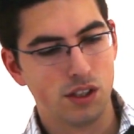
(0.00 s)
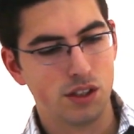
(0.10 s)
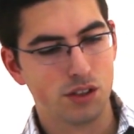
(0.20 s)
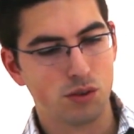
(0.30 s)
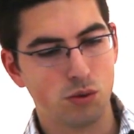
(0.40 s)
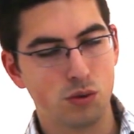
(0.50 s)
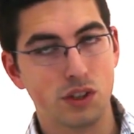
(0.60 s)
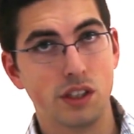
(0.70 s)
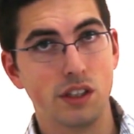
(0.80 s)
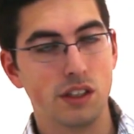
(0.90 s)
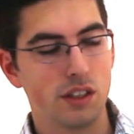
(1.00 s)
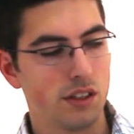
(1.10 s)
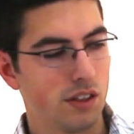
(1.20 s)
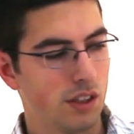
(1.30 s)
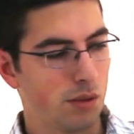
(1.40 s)
this screws on,
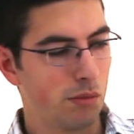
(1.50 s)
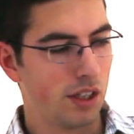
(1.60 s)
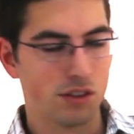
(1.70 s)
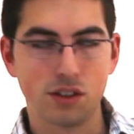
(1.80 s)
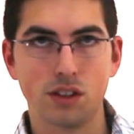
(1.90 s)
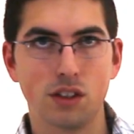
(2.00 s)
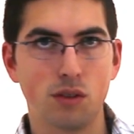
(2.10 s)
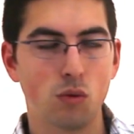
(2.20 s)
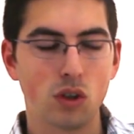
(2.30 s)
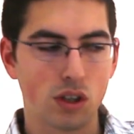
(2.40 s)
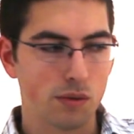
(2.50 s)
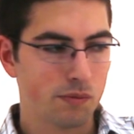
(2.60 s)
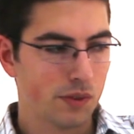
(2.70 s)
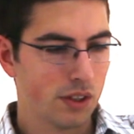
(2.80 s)
and it mounts to a wall.